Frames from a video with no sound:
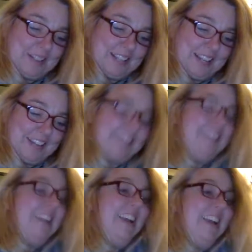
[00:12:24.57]
later,
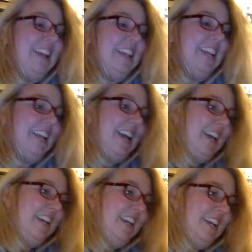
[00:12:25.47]
and they'd
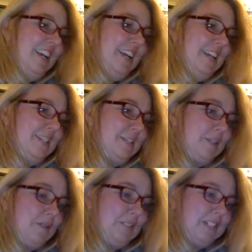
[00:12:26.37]
had
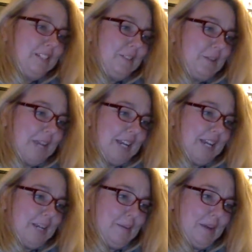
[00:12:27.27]
so little
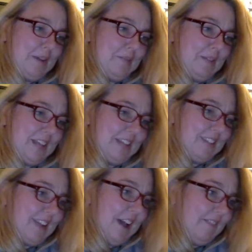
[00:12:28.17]
training compared with
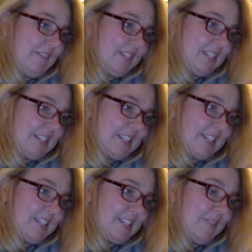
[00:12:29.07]
us,
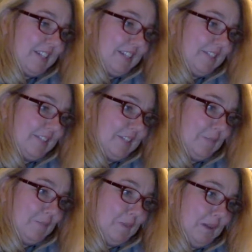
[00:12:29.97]
obviously, defective
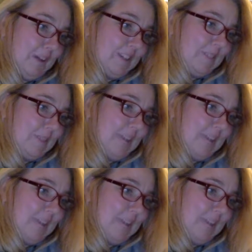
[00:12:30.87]
goofballs.